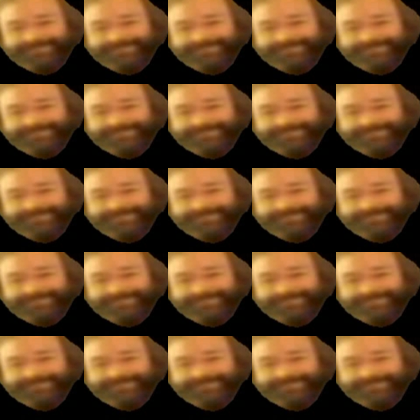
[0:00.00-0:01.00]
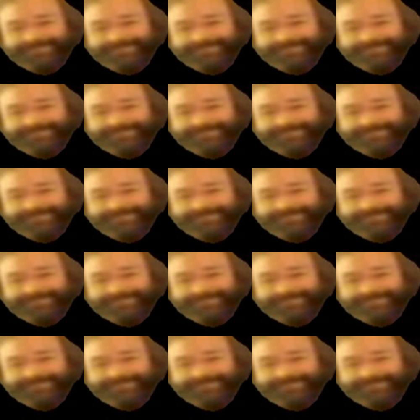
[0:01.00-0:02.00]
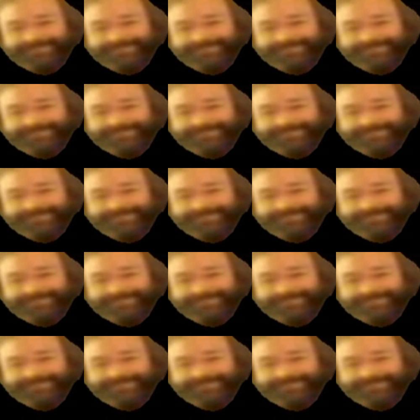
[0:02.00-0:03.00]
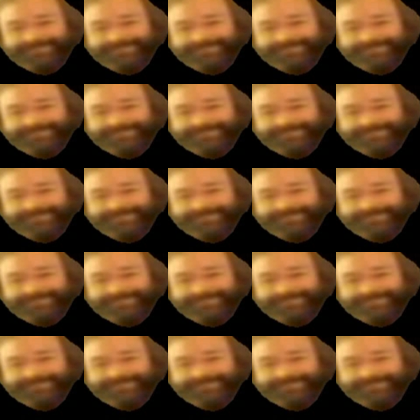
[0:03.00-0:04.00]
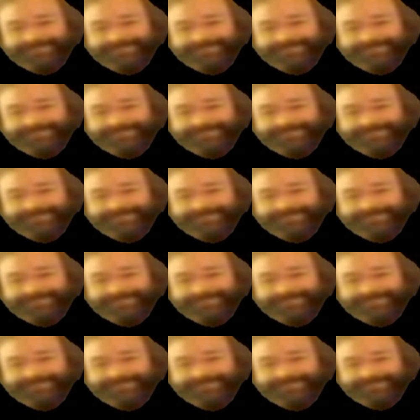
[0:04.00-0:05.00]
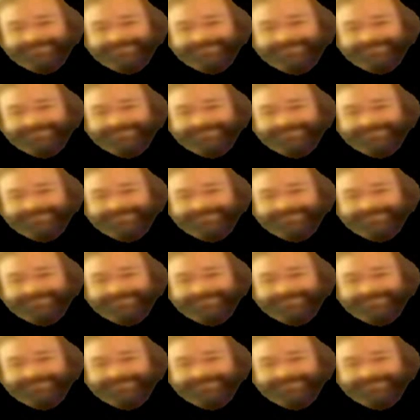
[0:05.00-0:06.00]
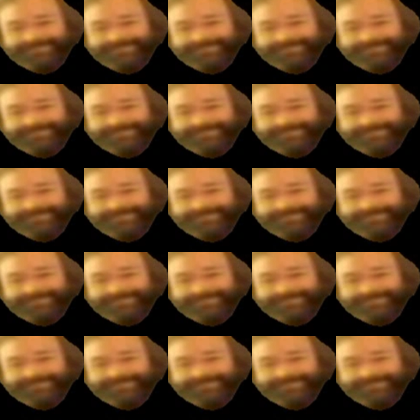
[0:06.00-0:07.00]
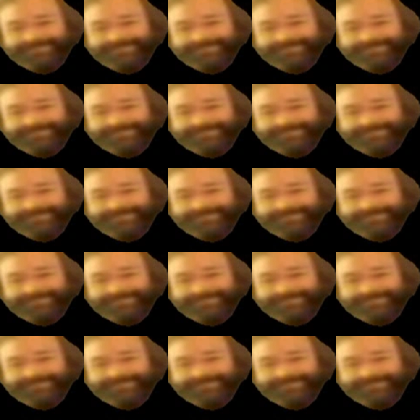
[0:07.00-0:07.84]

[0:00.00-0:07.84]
[no speech]